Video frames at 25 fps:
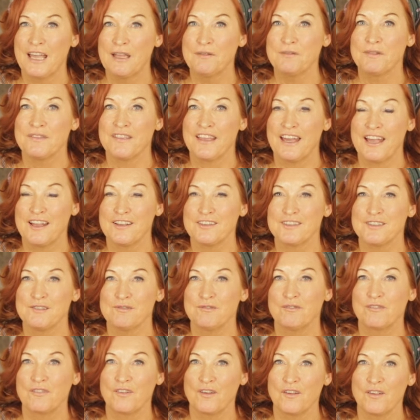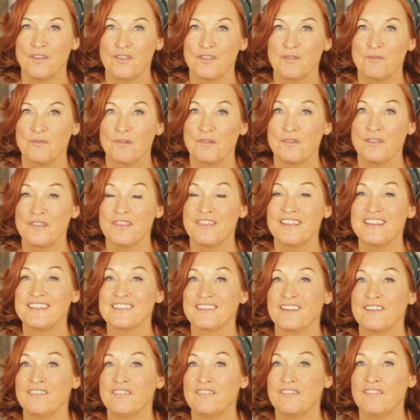came to the house in France, one of the
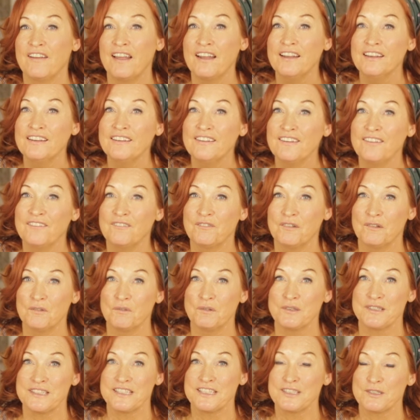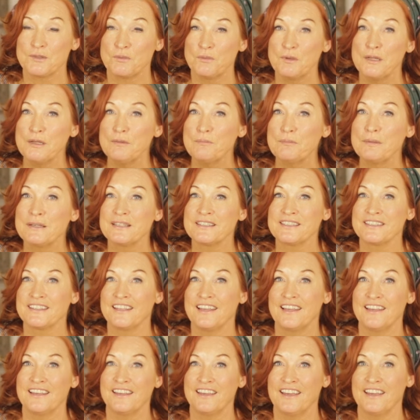things I fell in love with was a sweeping
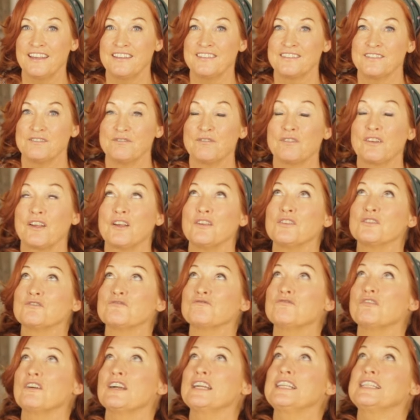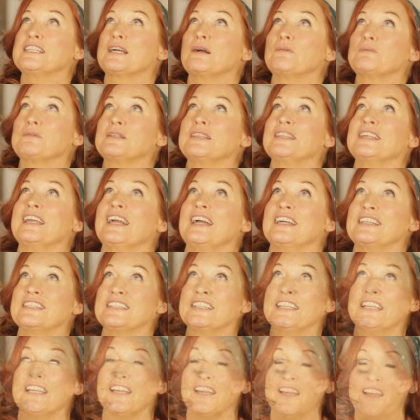staircase that goes right up to the
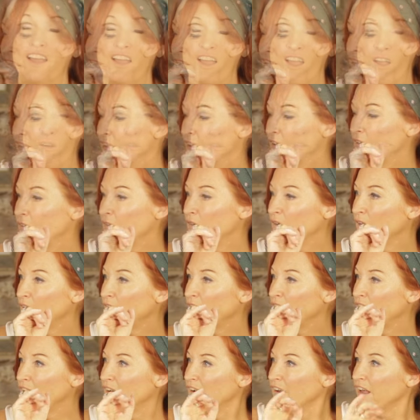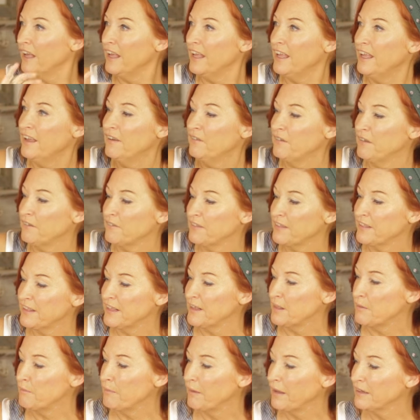attic. So here we have
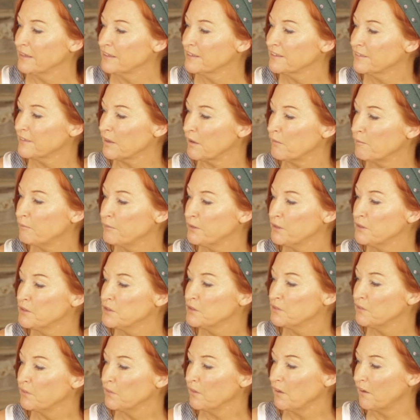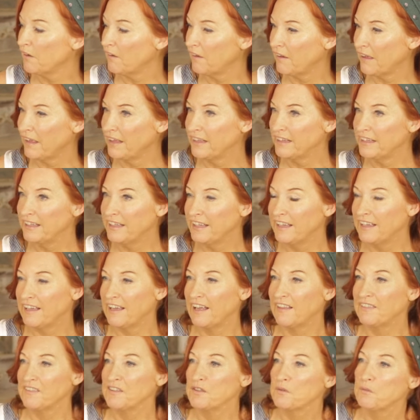seen the banister, beautiful iron
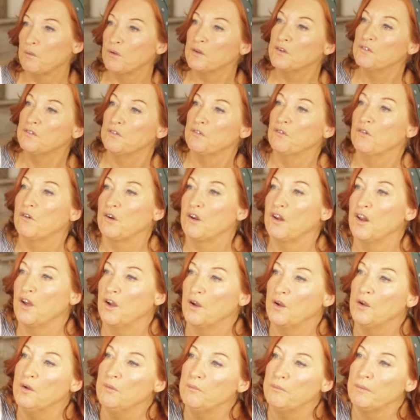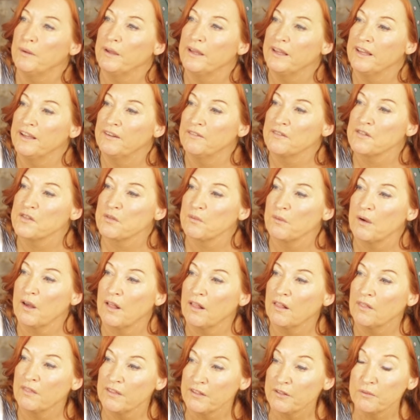here, and this wonderful globe here as
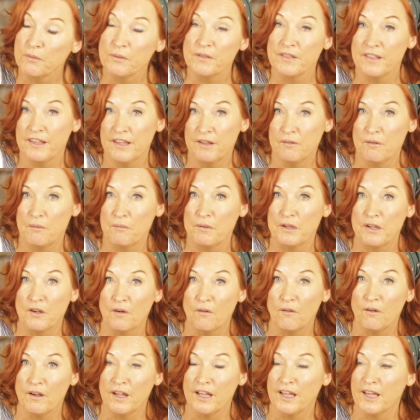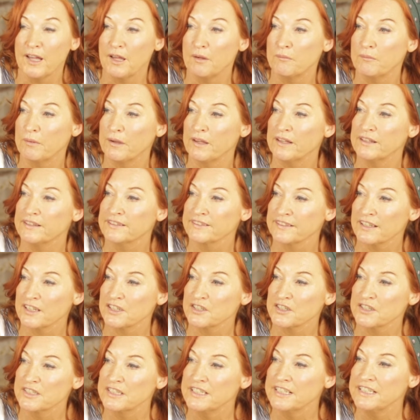well. This was here when we got here, but it's
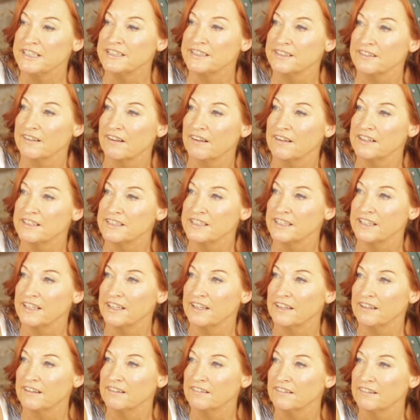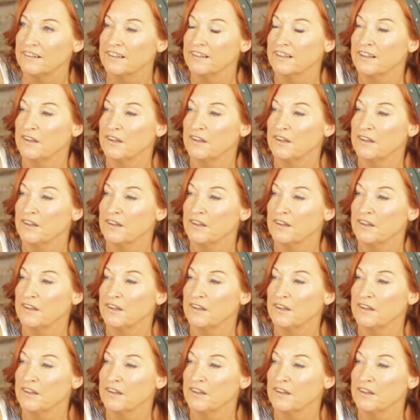such an easy idea